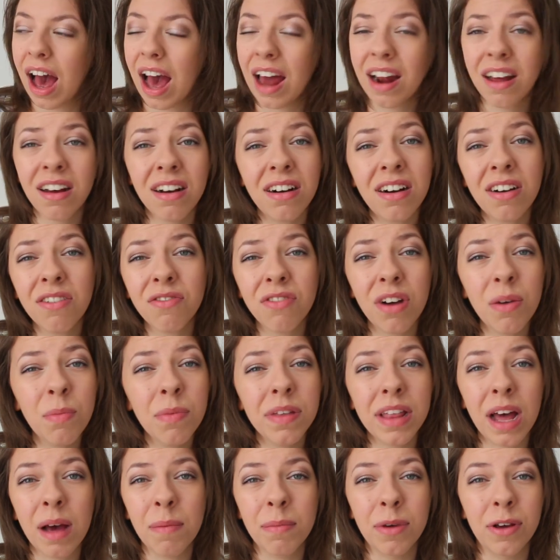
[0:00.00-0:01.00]
I can't run
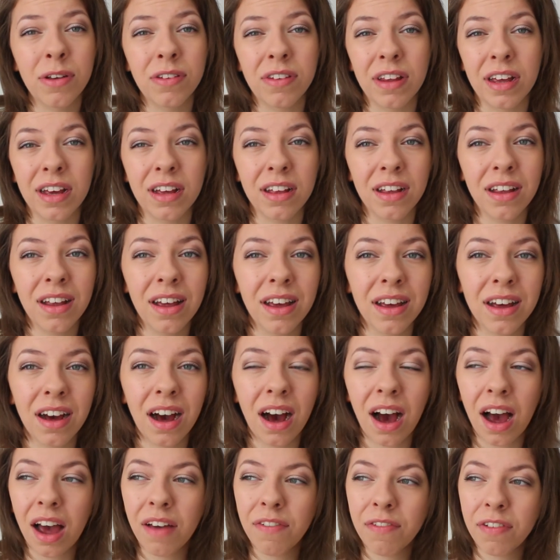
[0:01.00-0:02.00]
without music. Like,
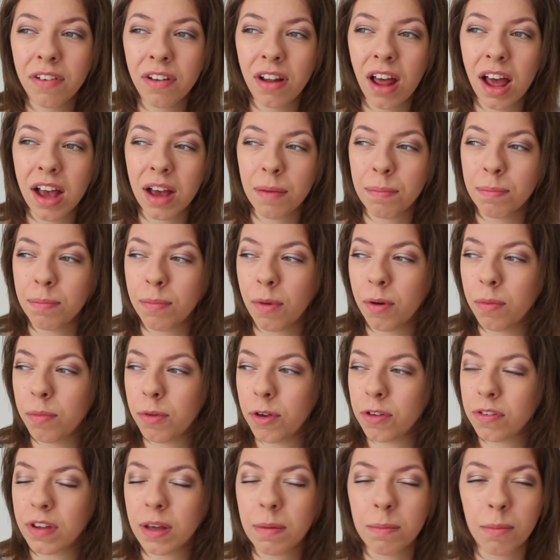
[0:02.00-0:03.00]
I feel like
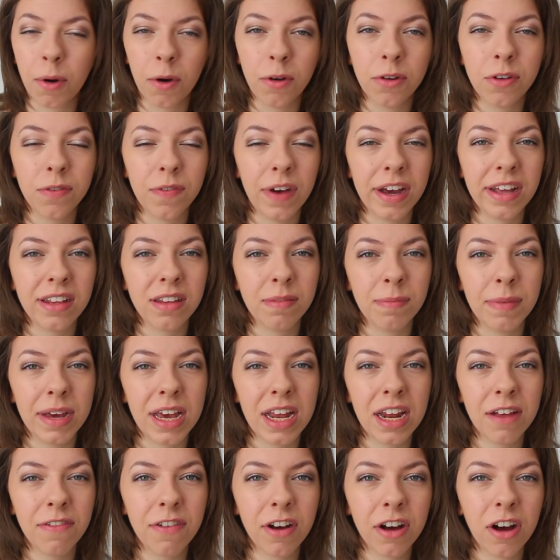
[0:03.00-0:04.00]
music motivates
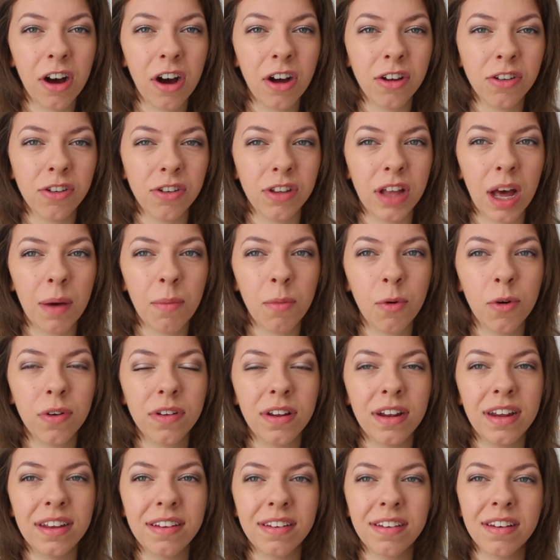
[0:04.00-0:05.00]
me, and if I can't do that, I'm
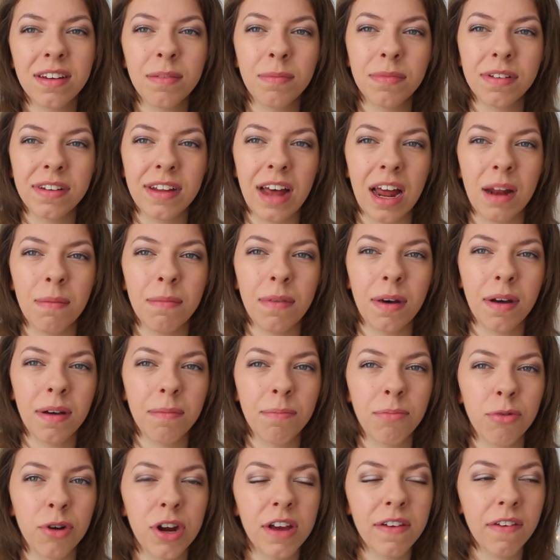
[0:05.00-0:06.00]
always listening to some of my
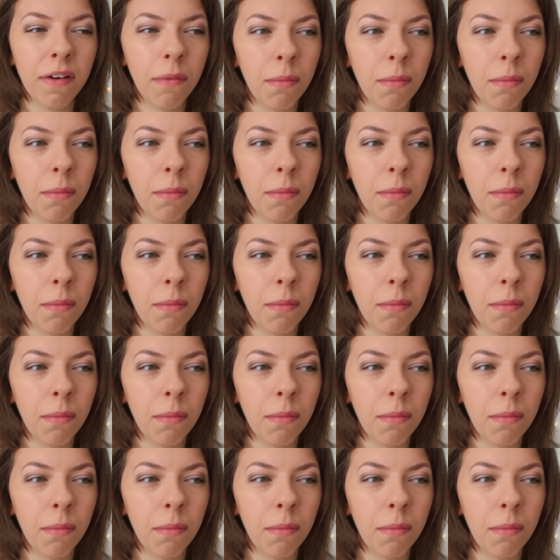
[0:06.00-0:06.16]
breathe.